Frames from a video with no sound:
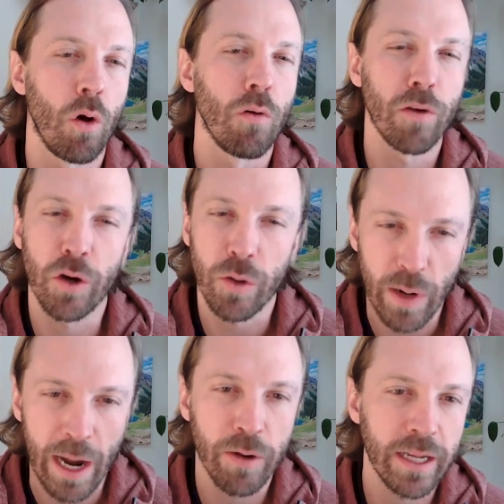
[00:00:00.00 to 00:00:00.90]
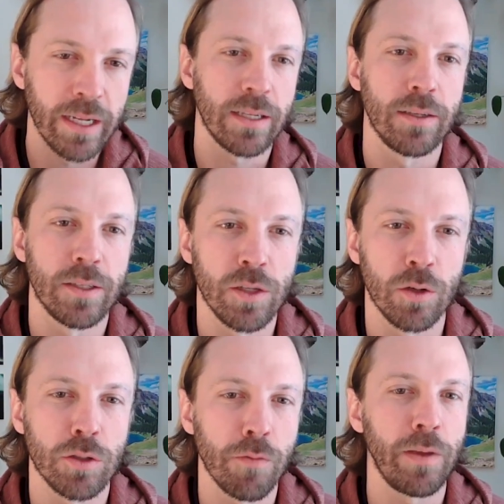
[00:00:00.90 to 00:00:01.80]
overcrowded
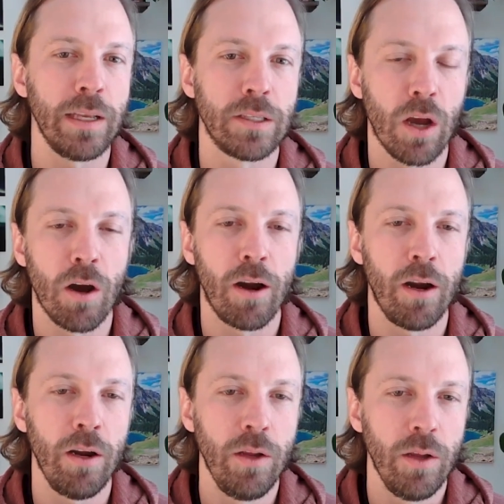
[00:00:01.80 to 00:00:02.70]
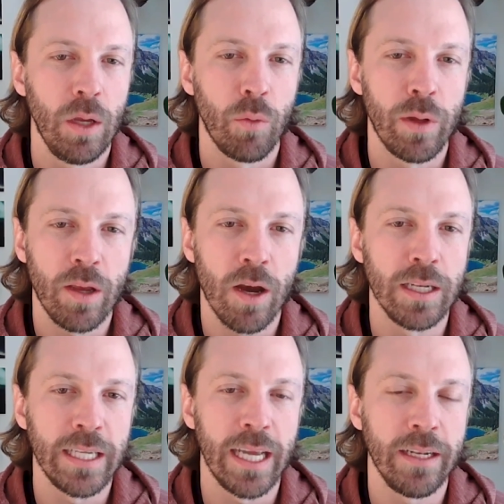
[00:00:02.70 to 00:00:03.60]
social feeds are with
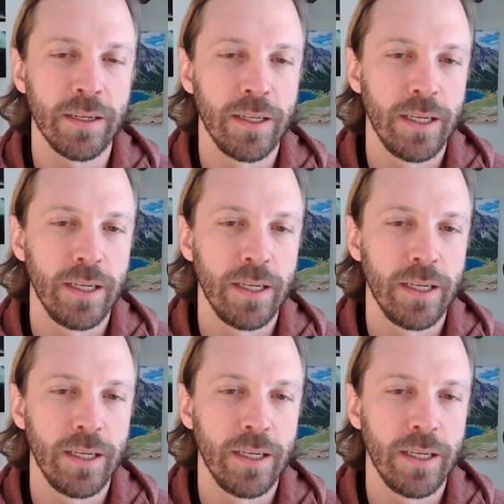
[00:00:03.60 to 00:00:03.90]
content,